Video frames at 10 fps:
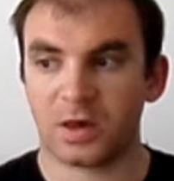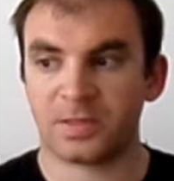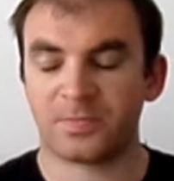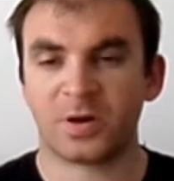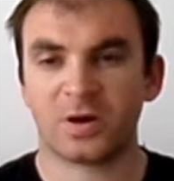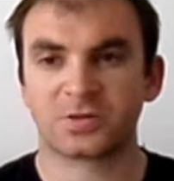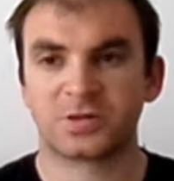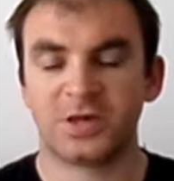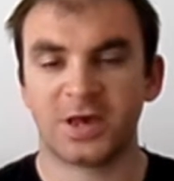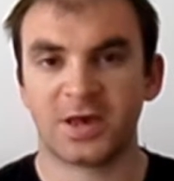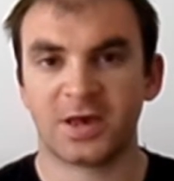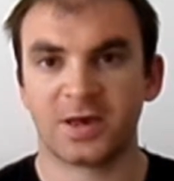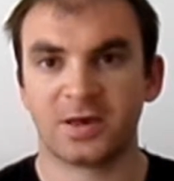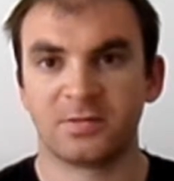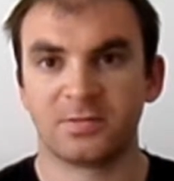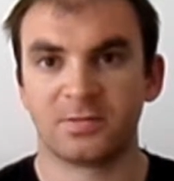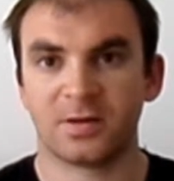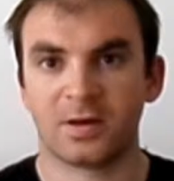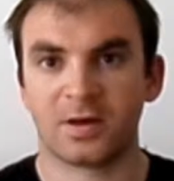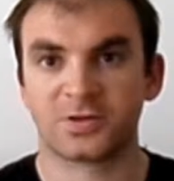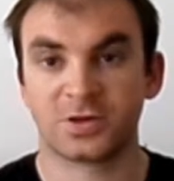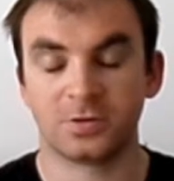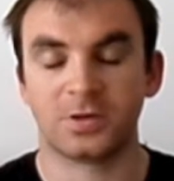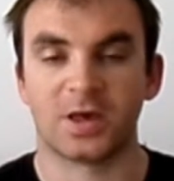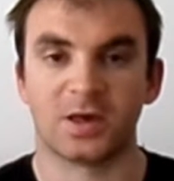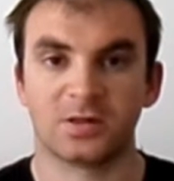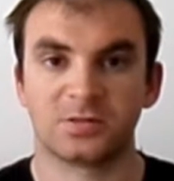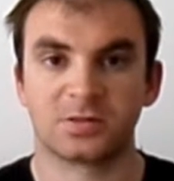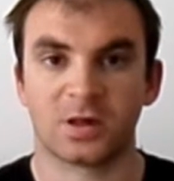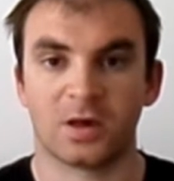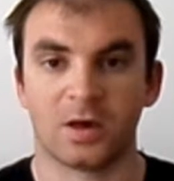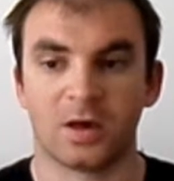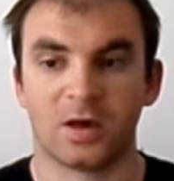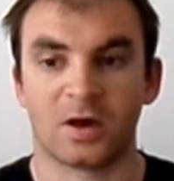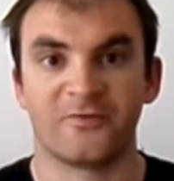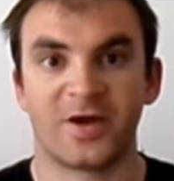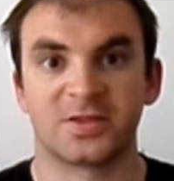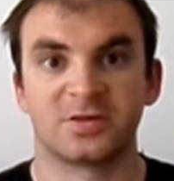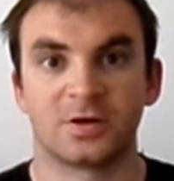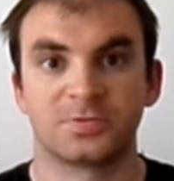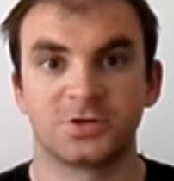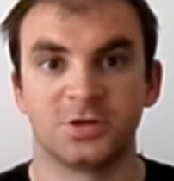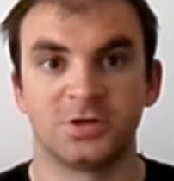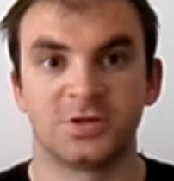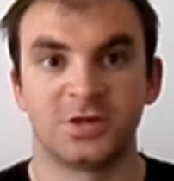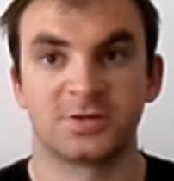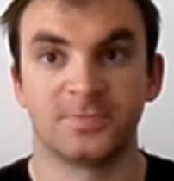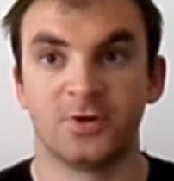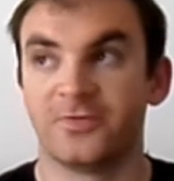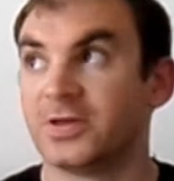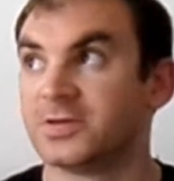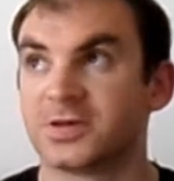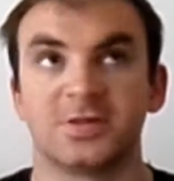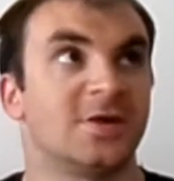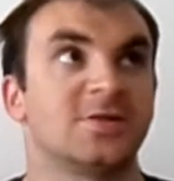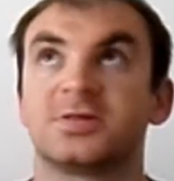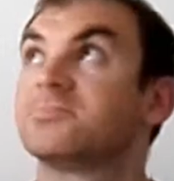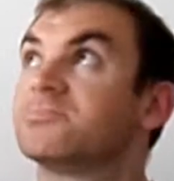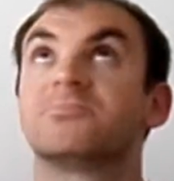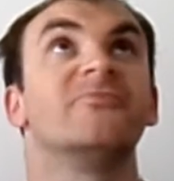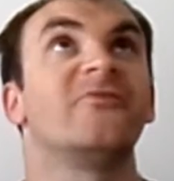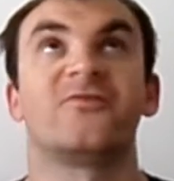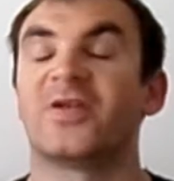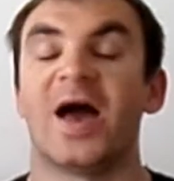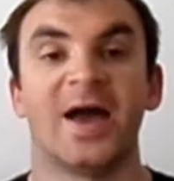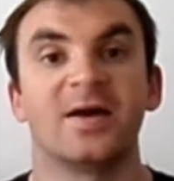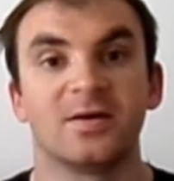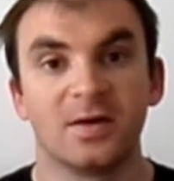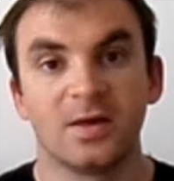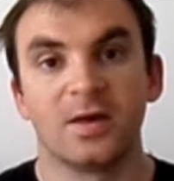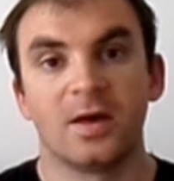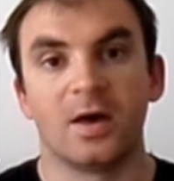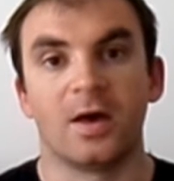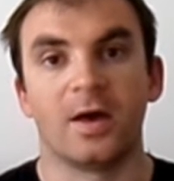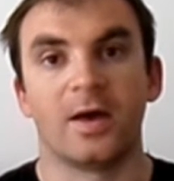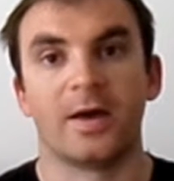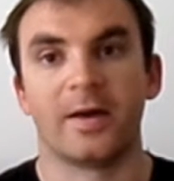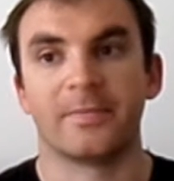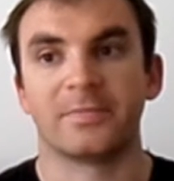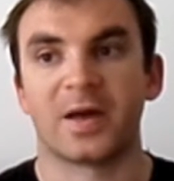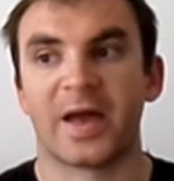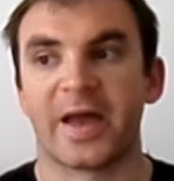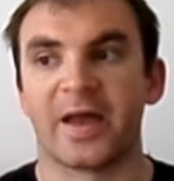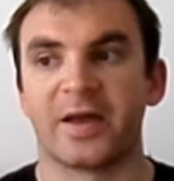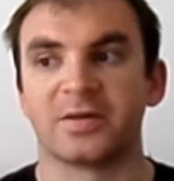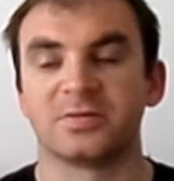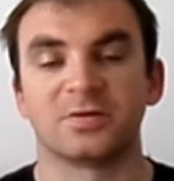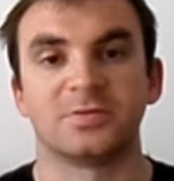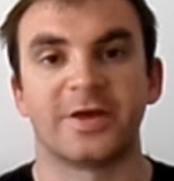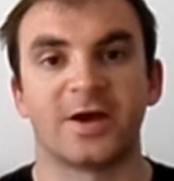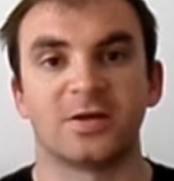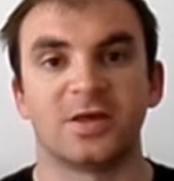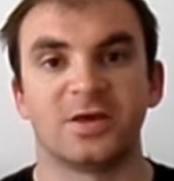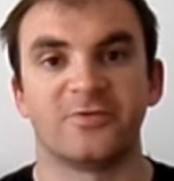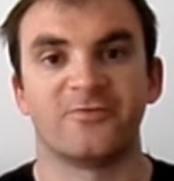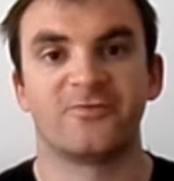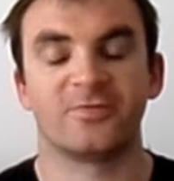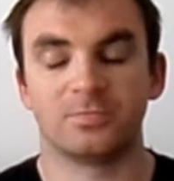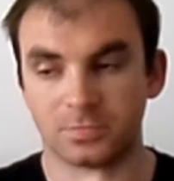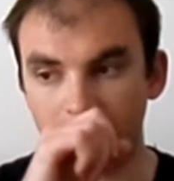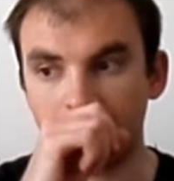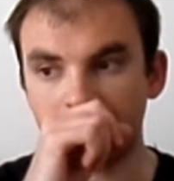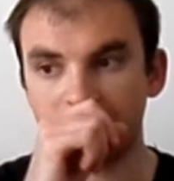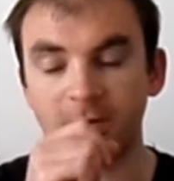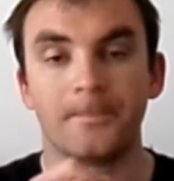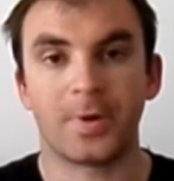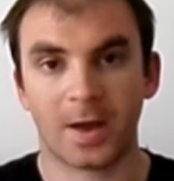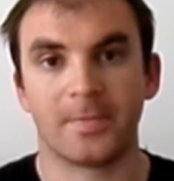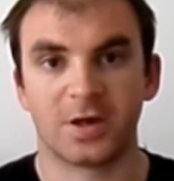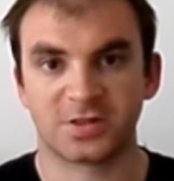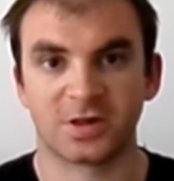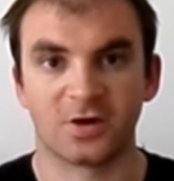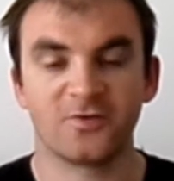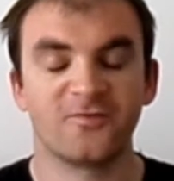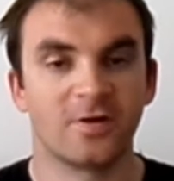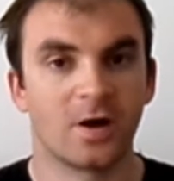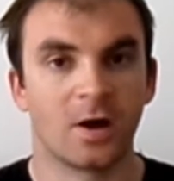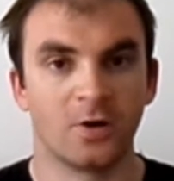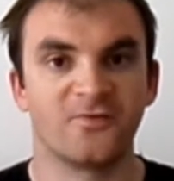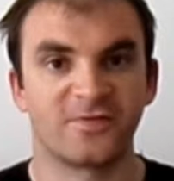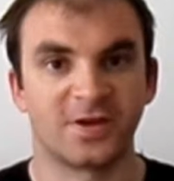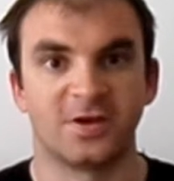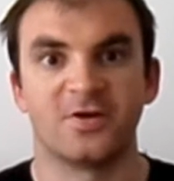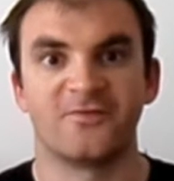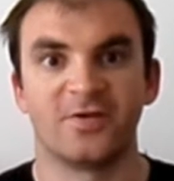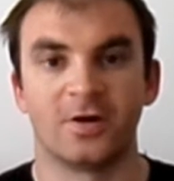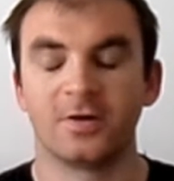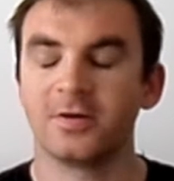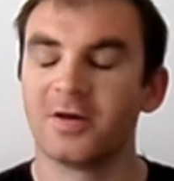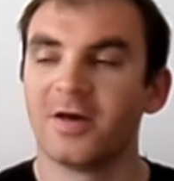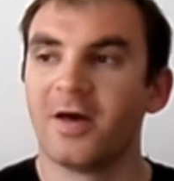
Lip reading: In the past year, 2 years, I've had the opportunity to move into this flat, and I now live by myself, hopefully not for long,